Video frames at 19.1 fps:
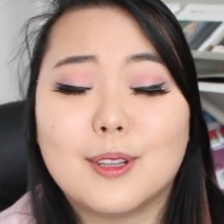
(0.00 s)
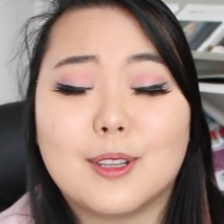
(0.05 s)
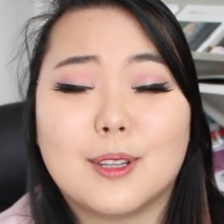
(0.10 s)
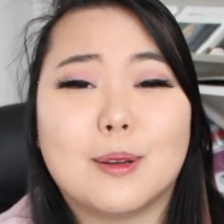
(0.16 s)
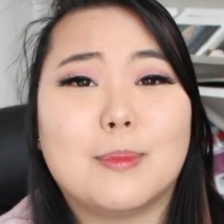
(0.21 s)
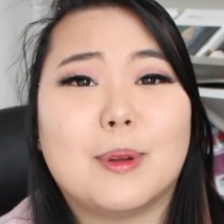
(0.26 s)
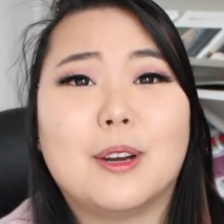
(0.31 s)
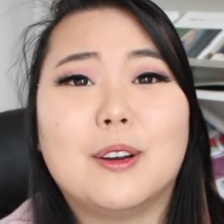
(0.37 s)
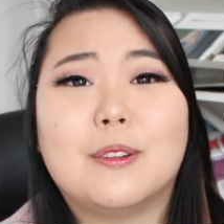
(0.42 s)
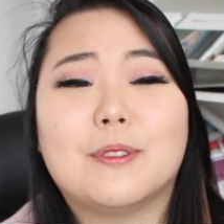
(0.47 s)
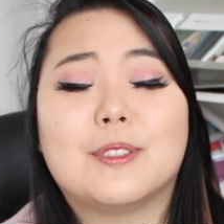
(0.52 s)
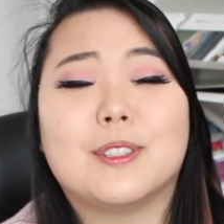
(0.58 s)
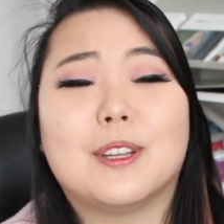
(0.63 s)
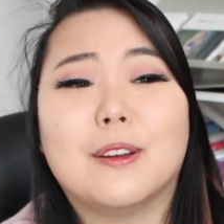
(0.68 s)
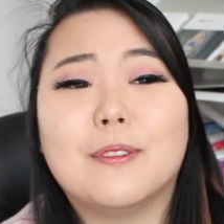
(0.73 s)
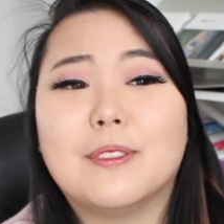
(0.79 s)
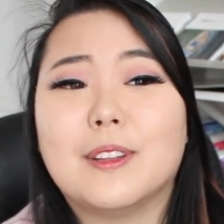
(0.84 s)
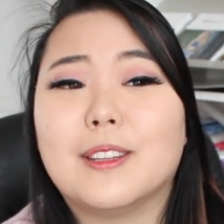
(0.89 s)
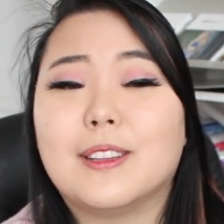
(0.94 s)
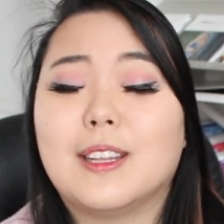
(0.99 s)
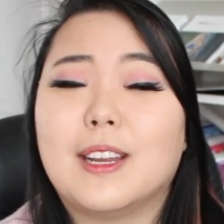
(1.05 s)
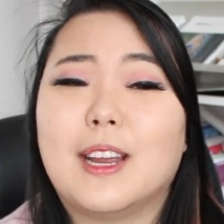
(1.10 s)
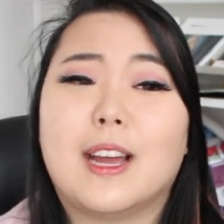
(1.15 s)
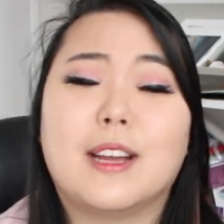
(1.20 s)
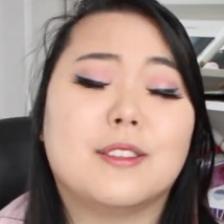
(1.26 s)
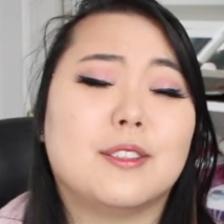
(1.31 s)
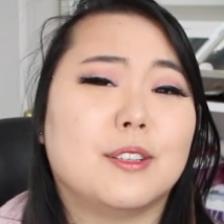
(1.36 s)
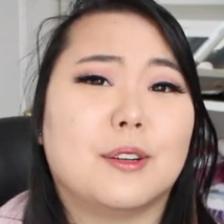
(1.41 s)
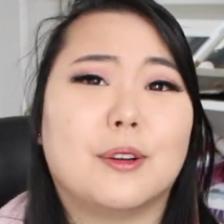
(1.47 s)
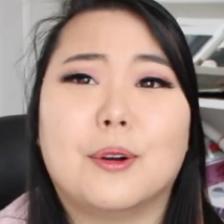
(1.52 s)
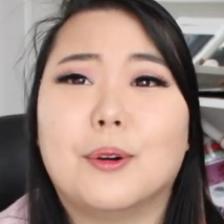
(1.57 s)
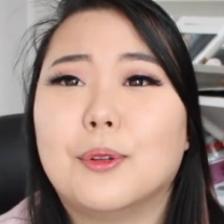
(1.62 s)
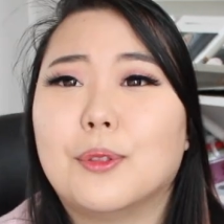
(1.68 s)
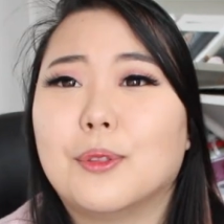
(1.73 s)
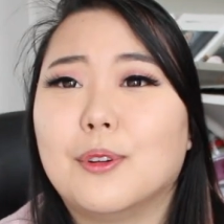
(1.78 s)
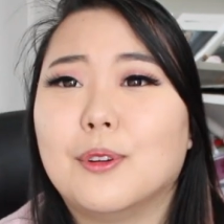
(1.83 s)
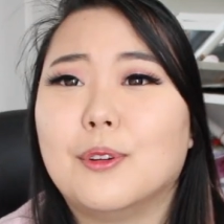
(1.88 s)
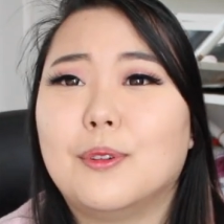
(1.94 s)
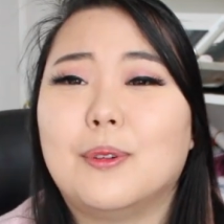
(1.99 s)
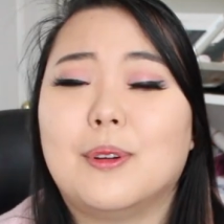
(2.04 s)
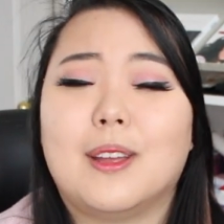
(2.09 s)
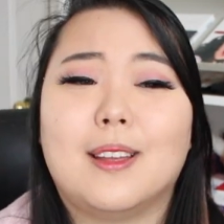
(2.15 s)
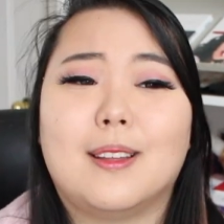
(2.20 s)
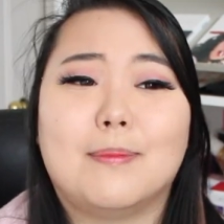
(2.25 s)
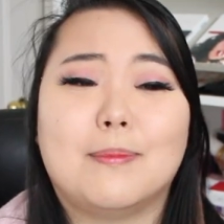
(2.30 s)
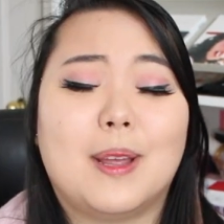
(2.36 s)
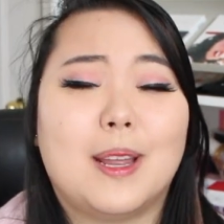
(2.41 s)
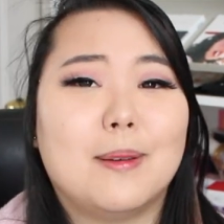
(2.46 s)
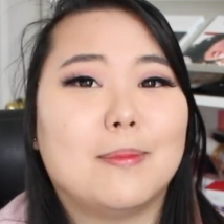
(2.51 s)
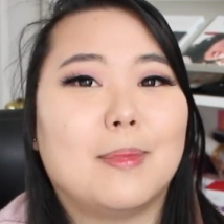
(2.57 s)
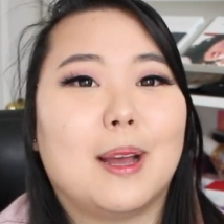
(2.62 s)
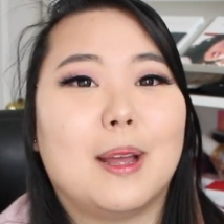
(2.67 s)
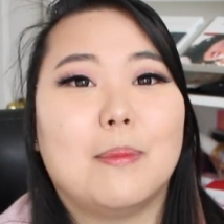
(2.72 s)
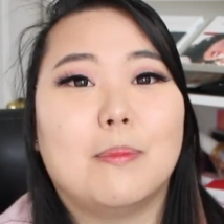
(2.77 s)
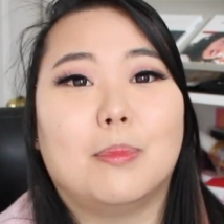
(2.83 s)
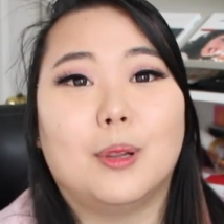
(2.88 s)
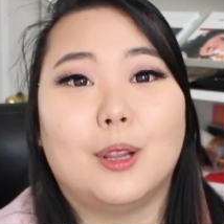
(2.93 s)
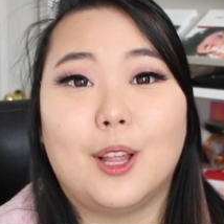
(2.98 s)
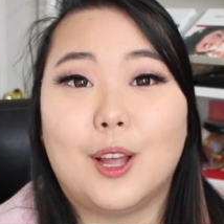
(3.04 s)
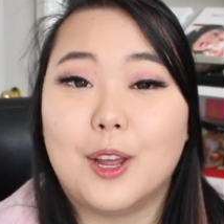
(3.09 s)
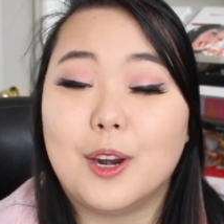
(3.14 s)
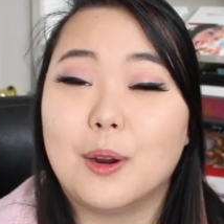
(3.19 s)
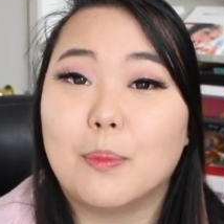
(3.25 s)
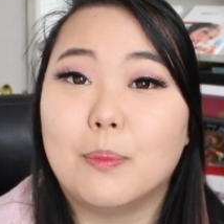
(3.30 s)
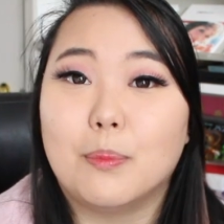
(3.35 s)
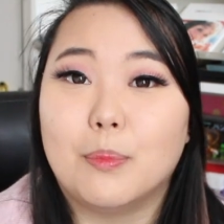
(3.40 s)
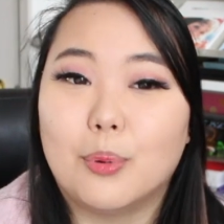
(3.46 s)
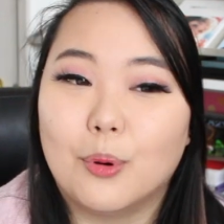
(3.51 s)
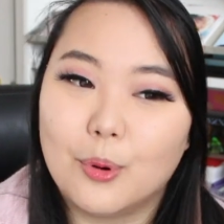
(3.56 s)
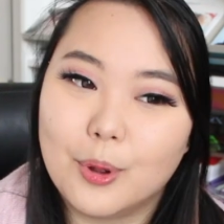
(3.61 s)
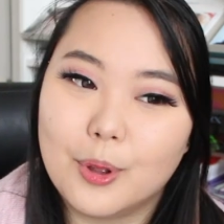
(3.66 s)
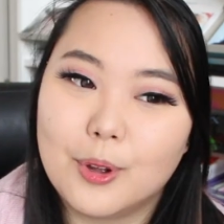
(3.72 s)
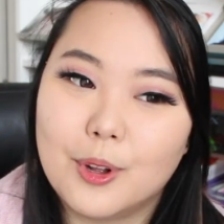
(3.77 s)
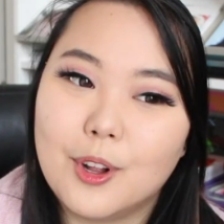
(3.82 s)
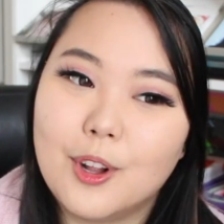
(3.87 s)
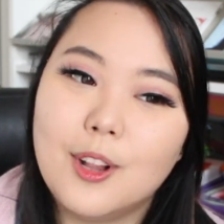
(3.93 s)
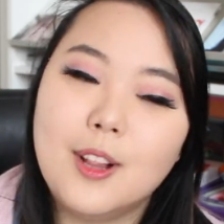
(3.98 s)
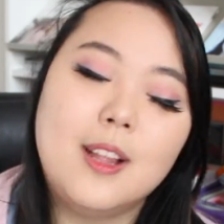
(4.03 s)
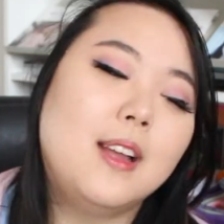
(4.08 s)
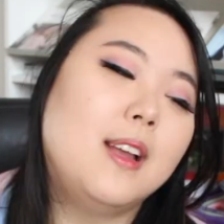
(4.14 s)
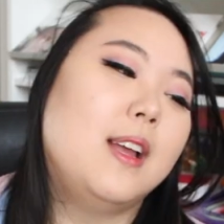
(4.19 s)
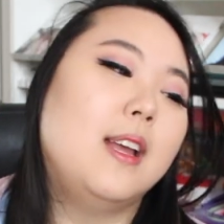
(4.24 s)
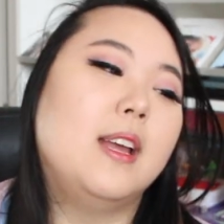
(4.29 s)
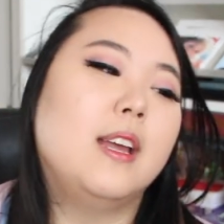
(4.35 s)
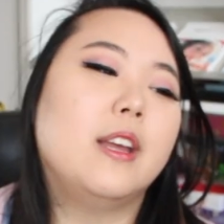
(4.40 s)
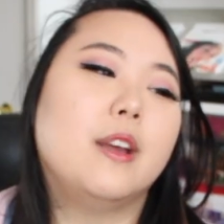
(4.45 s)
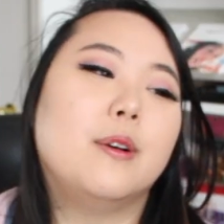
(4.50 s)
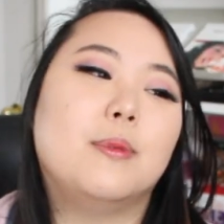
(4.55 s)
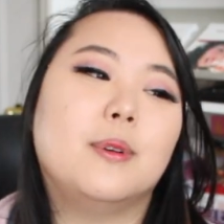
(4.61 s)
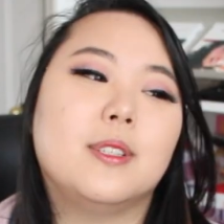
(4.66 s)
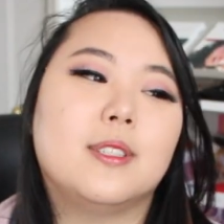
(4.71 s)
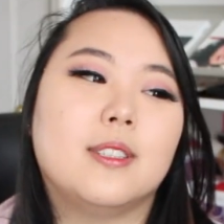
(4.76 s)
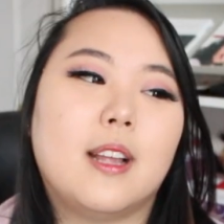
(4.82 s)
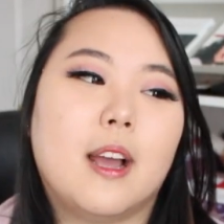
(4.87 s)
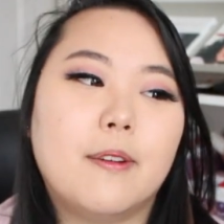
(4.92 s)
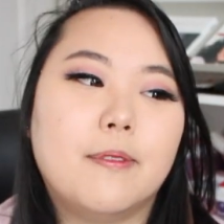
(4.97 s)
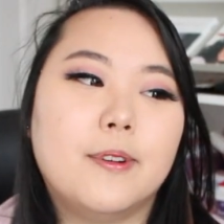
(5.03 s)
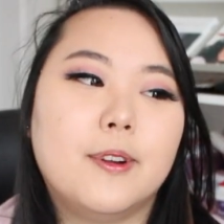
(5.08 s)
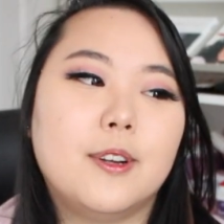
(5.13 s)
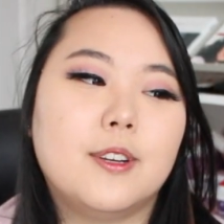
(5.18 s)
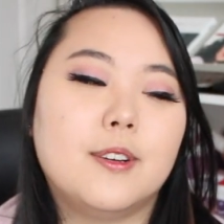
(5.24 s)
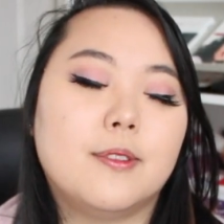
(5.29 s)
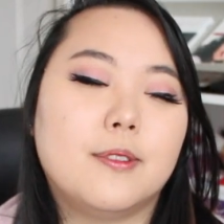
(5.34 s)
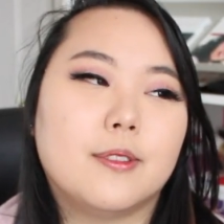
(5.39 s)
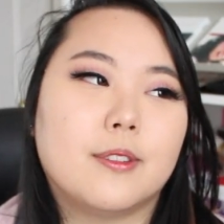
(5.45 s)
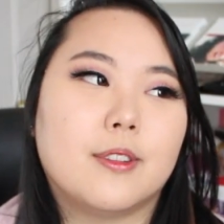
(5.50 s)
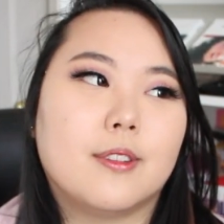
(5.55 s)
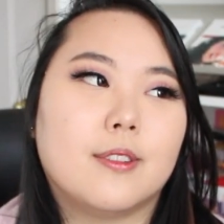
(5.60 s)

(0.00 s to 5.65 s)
The amount of stuff that they had to go through, it made my blood boil. It was never